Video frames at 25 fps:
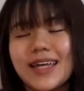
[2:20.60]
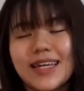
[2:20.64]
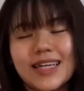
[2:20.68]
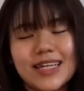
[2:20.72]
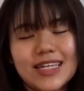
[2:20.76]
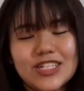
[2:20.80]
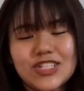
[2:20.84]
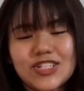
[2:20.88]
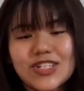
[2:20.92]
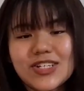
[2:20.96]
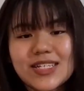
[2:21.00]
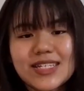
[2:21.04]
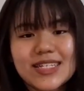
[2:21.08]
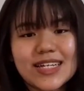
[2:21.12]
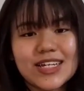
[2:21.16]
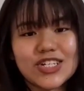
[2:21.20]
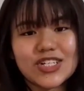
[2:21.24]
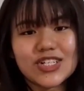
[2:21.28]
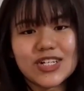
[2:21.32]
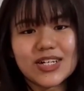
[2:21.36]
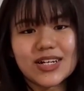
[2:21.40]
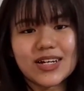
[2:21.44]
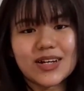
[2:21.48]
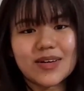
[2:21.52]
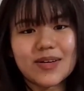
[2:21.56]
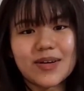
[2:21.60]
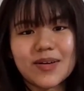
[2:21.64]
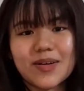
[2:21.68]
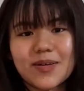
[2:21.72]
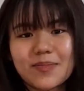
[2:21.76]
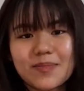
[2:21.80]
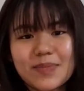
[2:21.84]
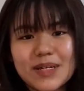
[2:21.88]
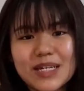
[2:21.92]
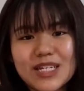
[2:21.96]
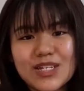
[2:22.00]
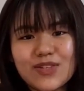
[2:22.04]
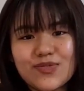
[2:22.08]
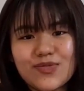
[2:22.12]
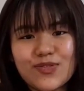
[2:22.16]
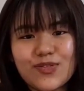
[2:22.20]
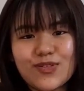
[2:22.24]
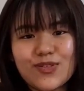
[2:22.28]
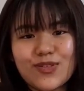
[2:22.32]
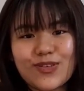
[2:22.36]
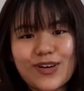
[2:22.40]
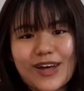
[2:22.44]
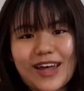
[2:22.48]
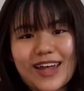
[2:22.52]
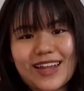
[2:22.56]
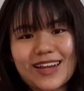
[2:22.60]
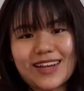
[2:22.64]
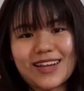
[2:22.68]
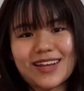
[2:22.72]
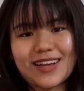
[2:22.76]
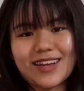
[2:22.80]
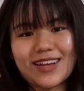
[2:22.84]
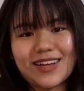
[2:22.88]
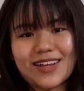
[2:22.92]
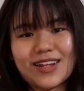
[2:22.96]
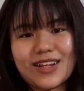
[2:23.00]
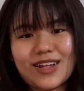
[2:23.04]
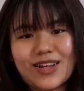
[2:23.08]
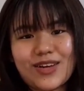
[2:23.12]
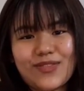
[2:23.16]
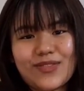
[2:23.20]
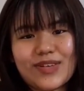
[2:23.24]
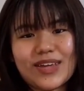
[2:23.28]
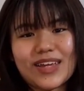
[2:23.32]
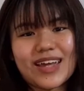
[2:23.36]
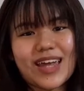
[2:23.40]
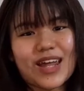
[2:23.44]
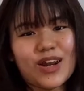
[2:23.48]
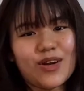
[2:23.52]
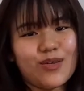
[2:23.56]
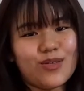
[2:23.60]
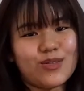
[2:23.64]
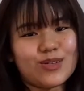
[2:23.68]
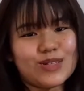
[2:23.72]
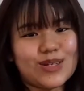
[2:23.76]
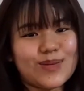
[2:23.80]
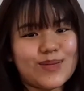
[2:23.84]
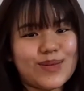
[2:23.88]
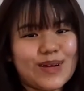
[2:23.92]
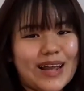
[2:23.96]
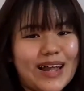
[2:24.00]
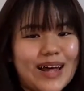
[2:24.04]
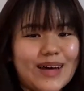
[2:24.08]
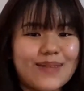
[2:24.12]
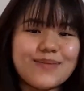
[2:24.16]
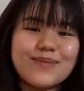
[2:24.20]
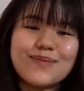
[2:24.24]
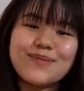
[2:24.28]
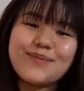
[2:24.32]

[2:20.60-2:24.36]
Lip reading: It's just such a peaceful and loving and wholesome club.